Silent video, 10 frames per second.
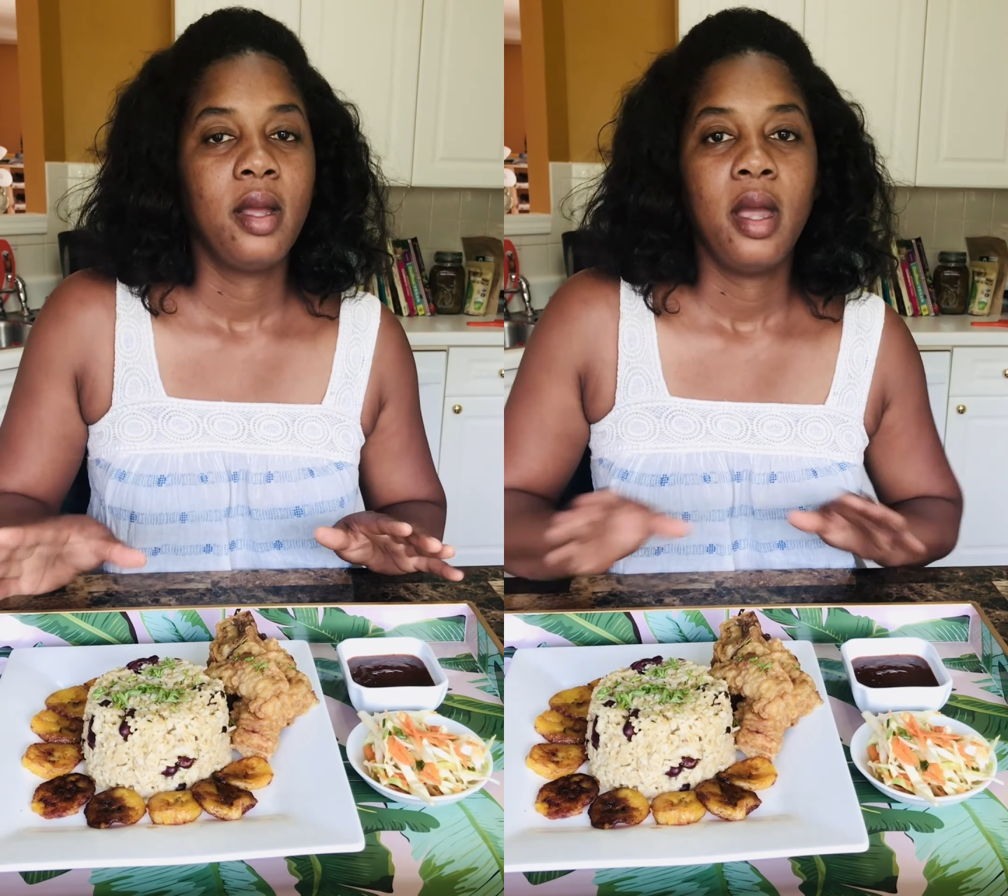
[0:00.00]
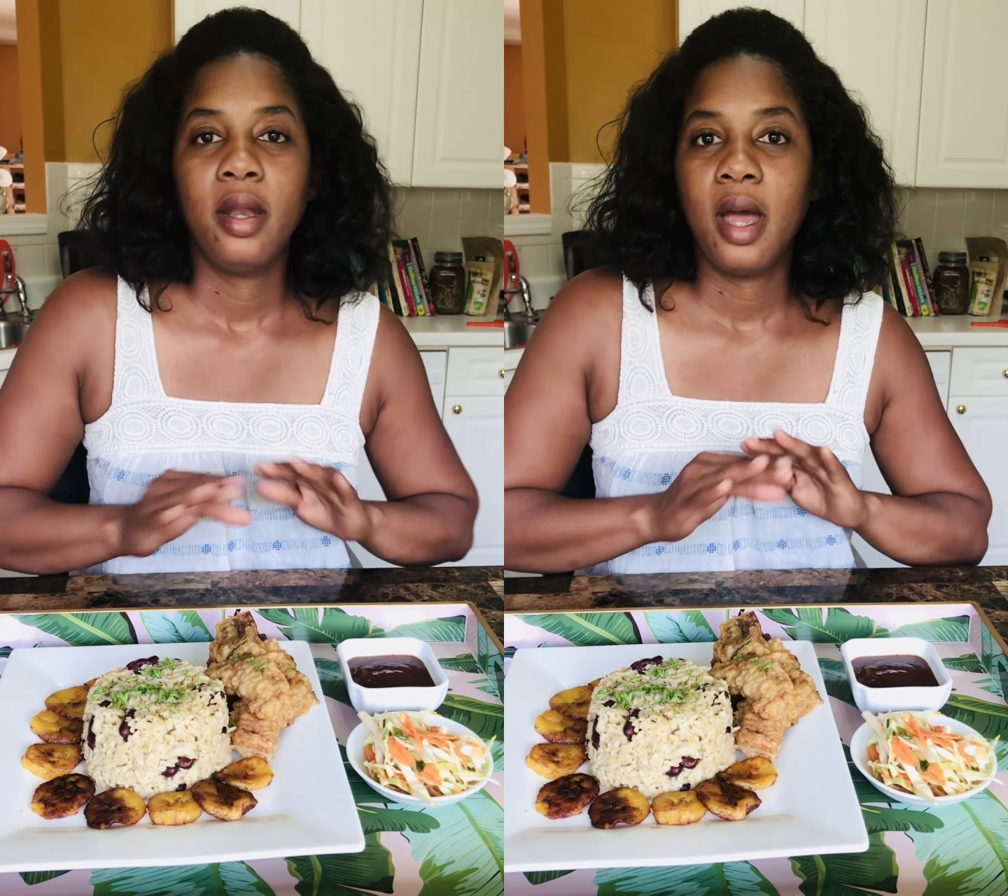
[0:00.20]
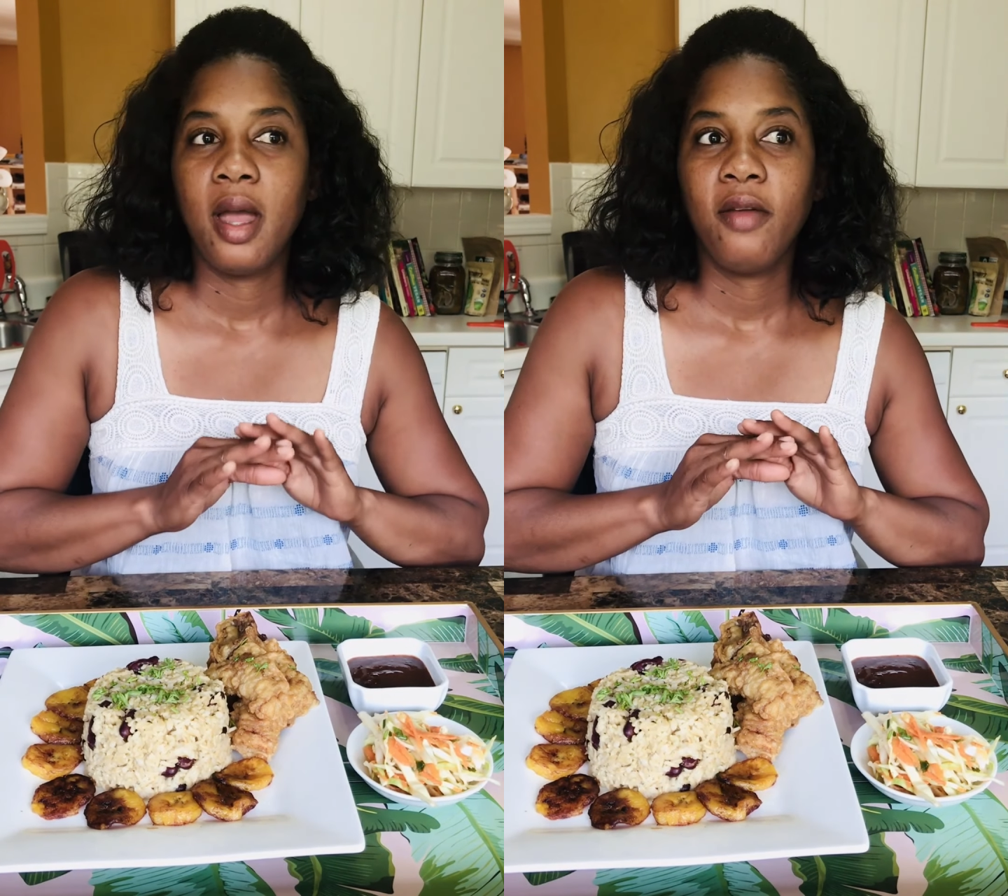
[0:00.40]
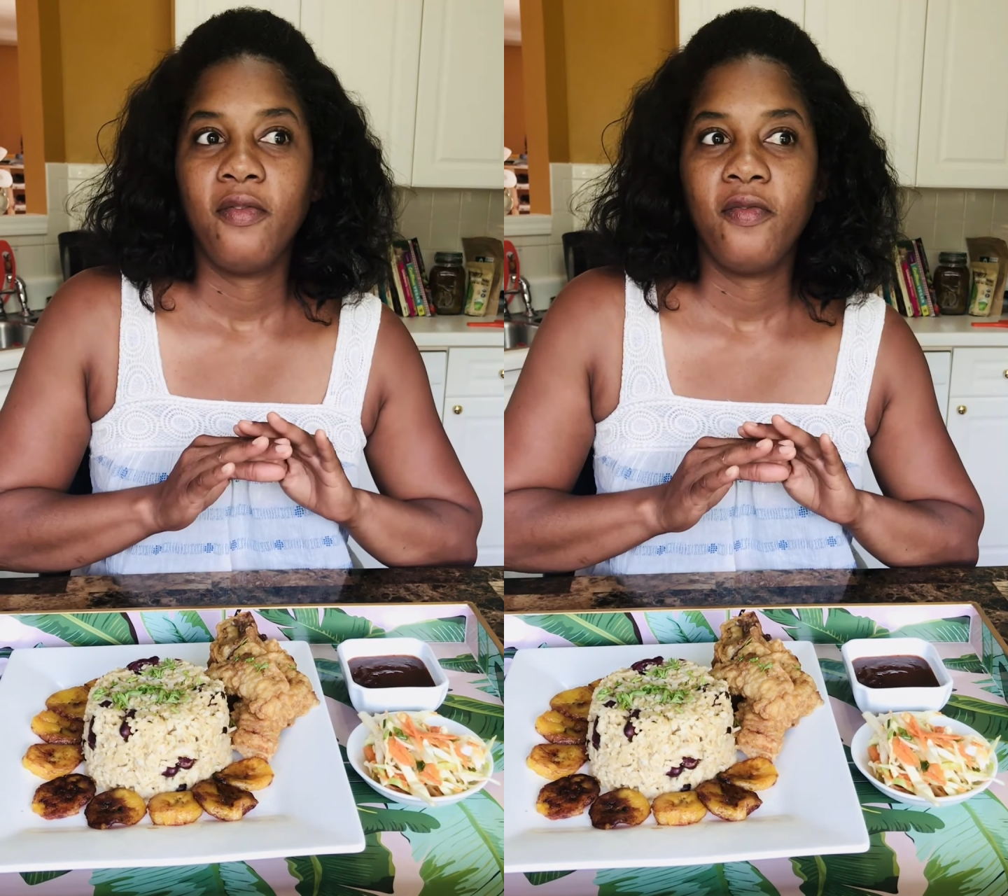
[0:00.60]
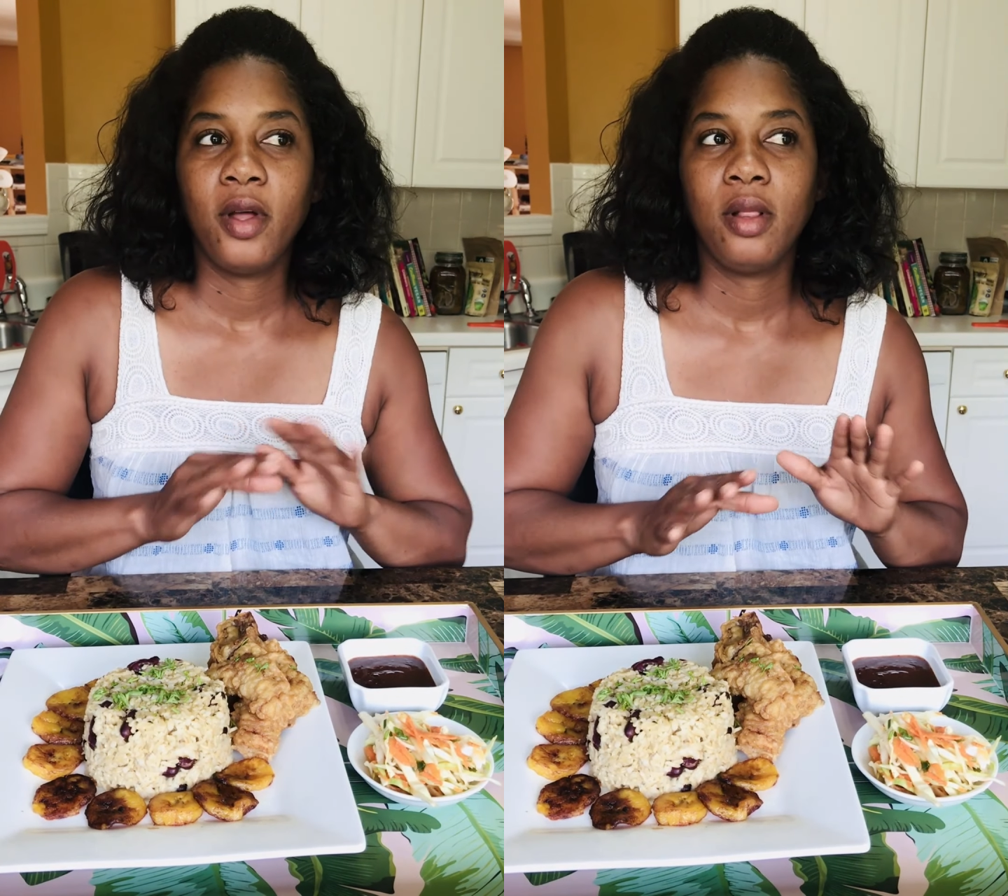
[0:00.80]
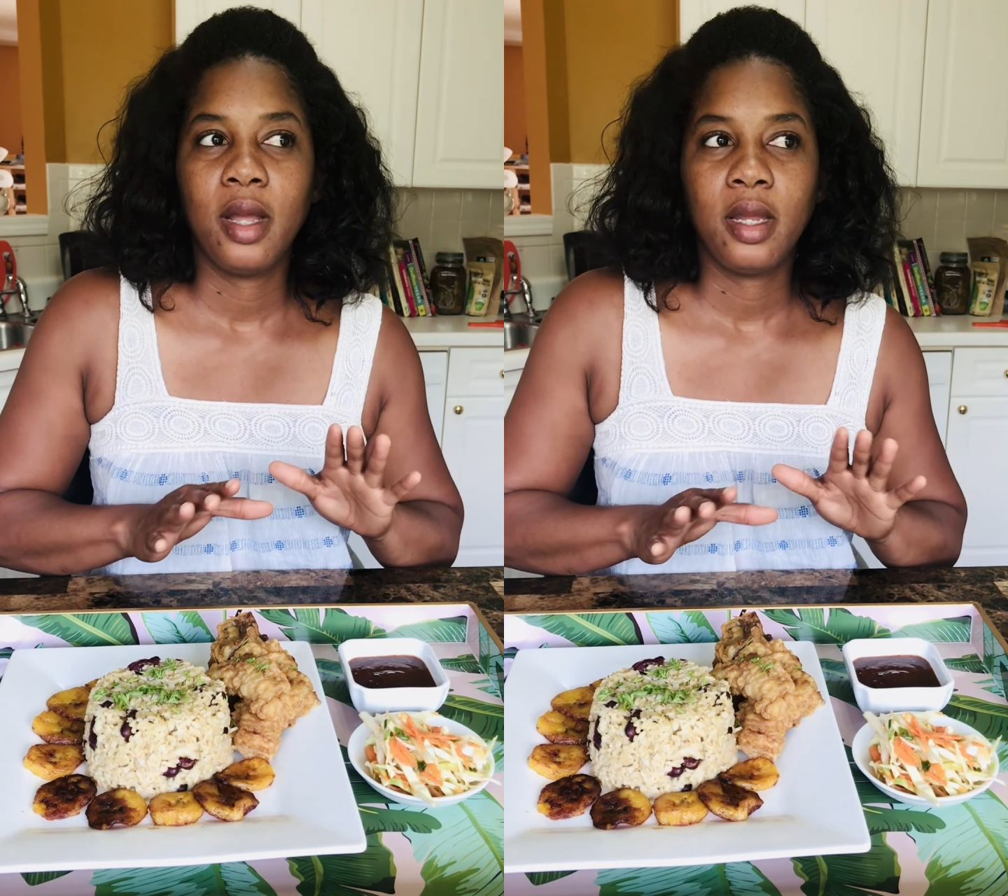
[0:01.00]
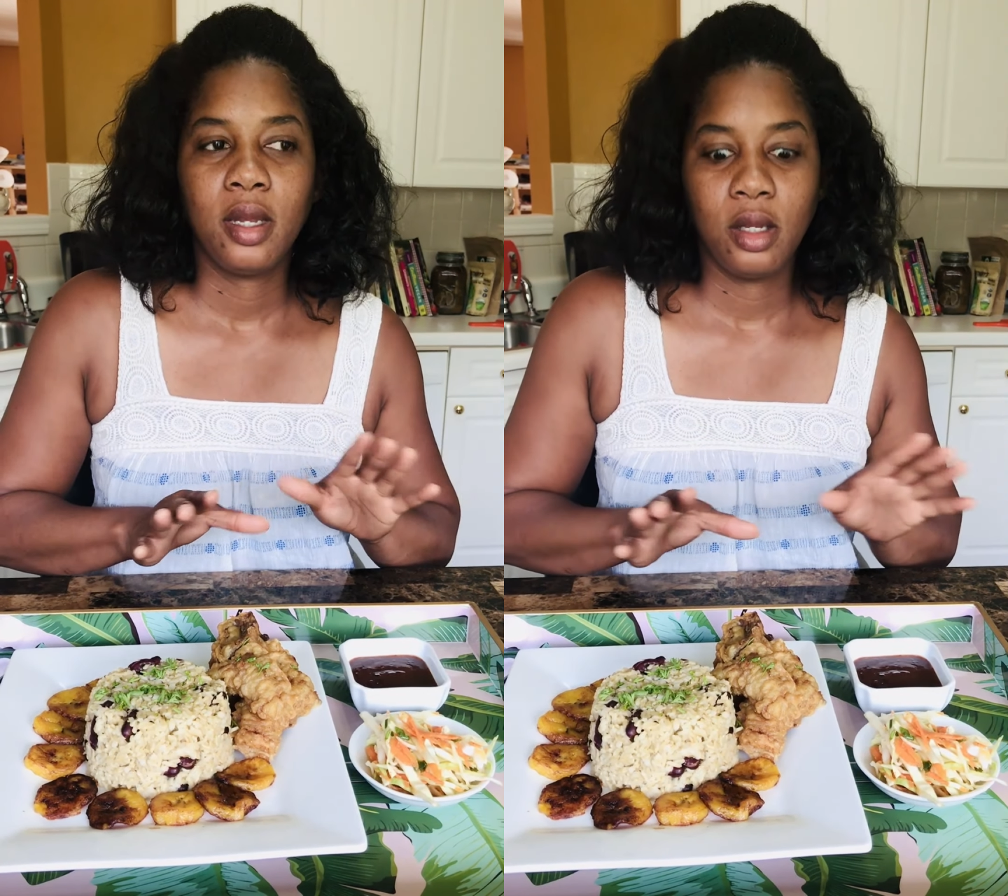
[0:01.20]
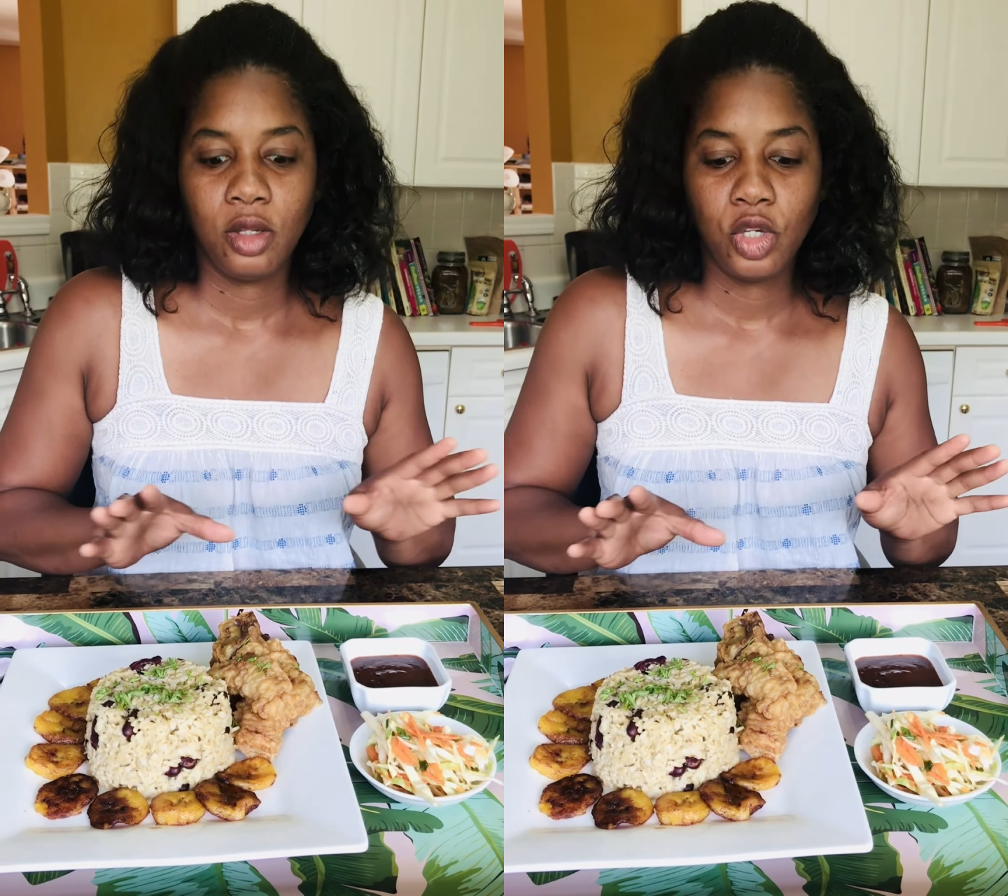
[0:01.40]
And I felt like it